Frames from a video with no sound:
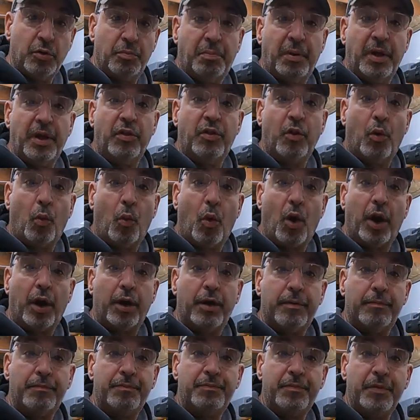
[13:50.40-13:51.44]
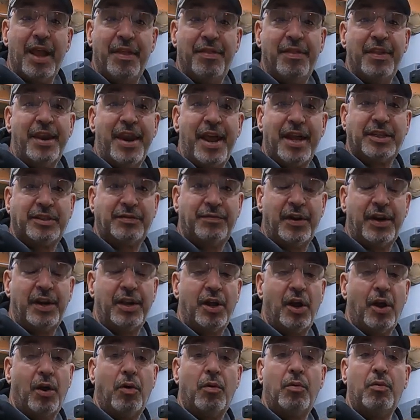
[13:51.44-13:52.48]
could be the one. In the next
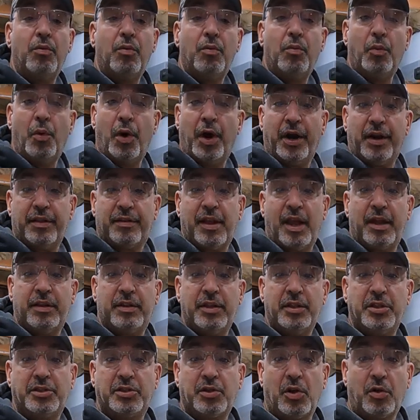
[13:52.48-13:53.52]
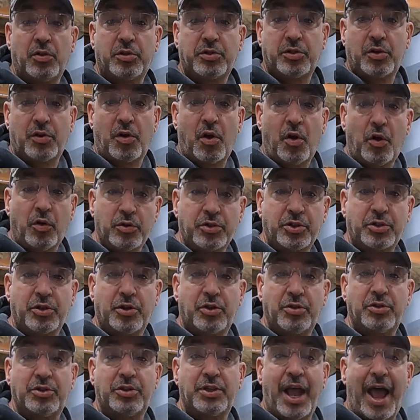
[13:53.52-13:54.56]
video, we're going to take these Tulster
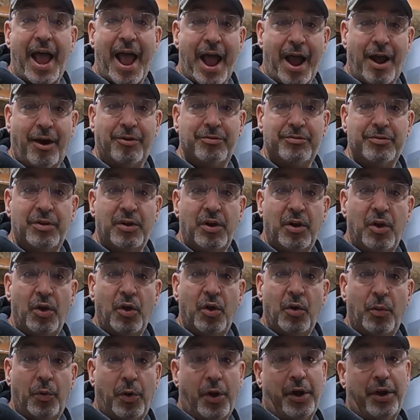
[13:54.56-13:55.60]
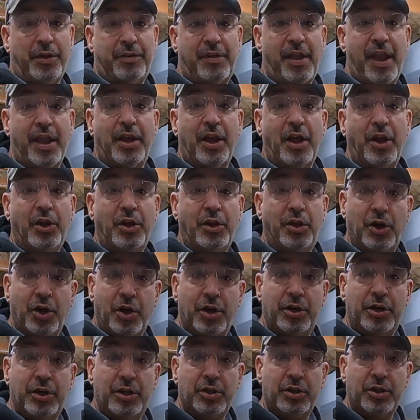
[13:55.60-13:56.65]
holsters out. We're going to take a
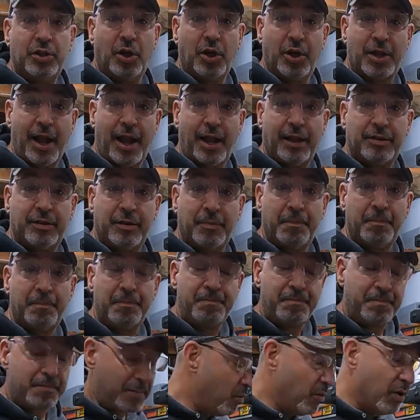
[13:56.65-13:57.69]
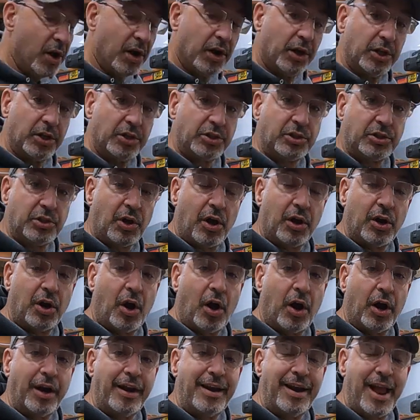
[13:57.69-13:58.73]
good look at them. We are going to start
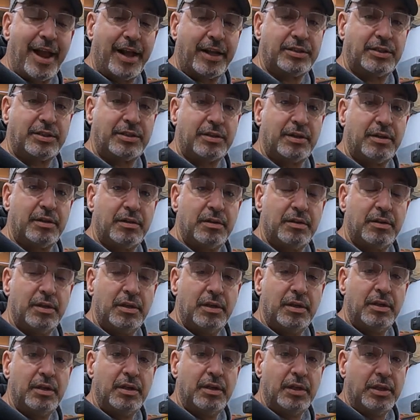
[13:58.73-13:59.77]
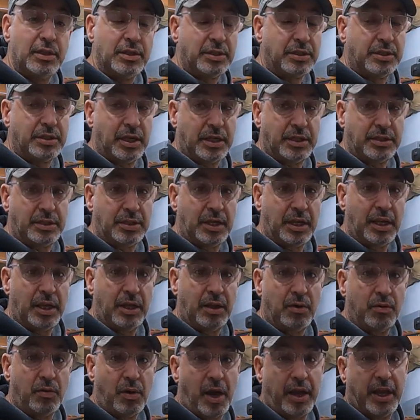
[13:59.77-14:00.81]
our next
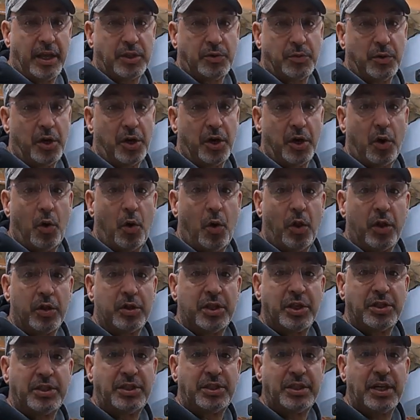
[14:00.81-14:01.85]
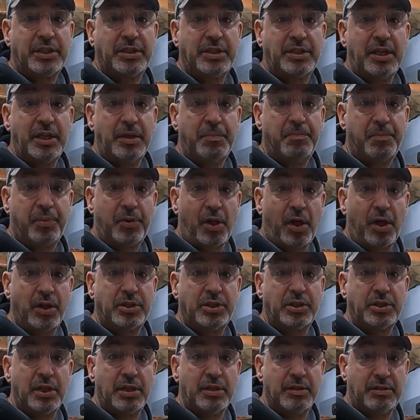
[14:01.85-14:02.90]
60, I guess we're going to call it the
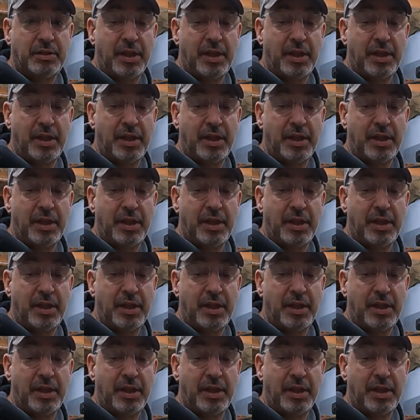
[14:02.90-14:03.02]
60-plus